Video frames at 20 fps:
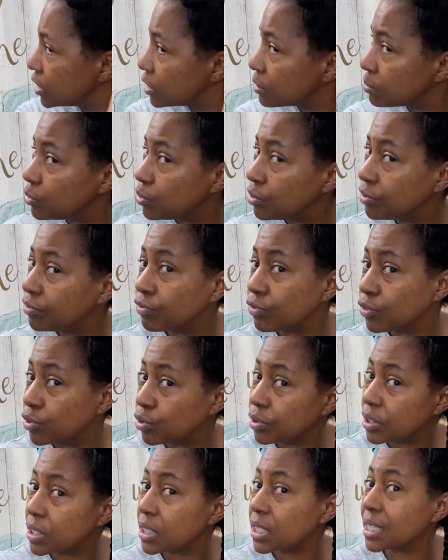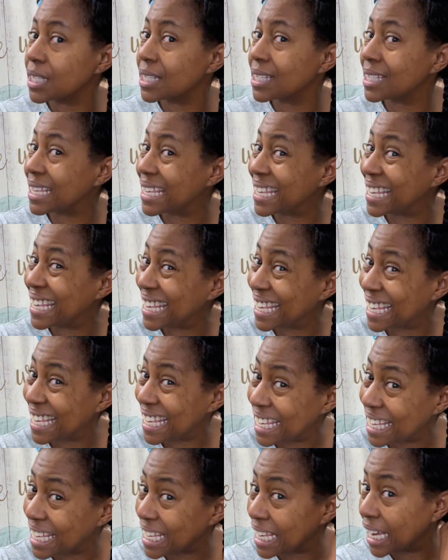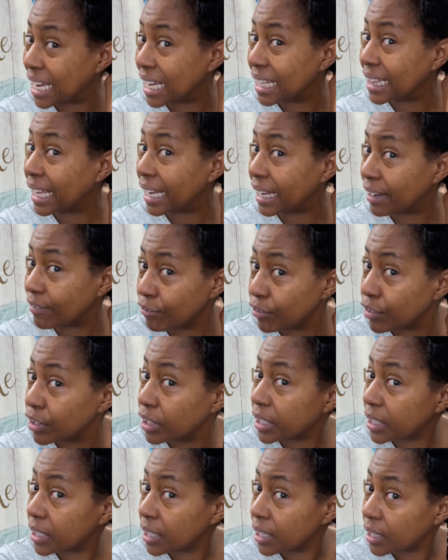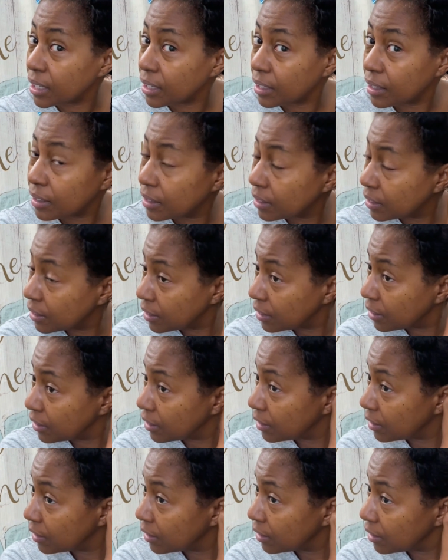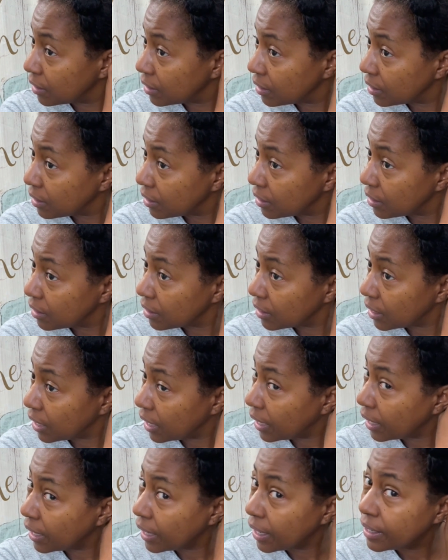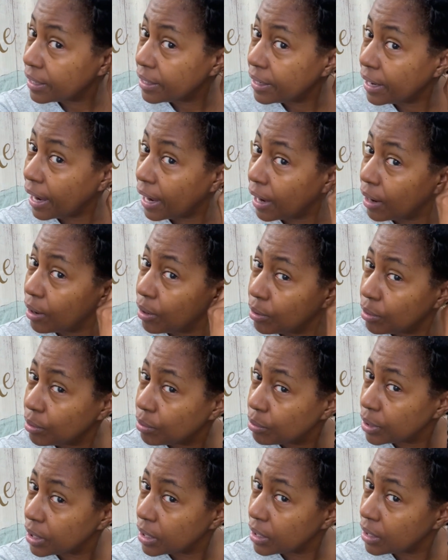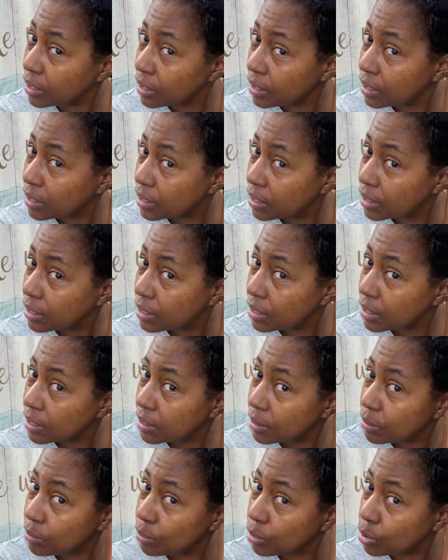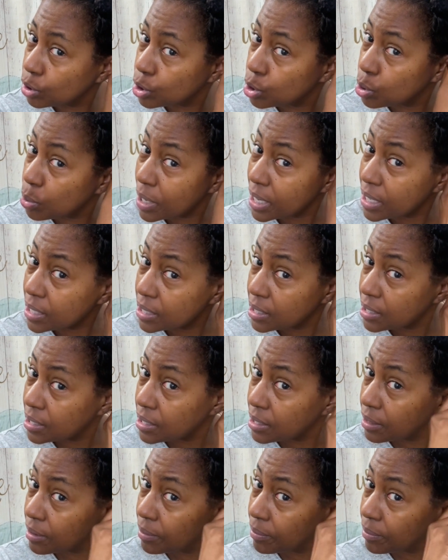smooth roots is key, like really key. Okay, and now we will twist.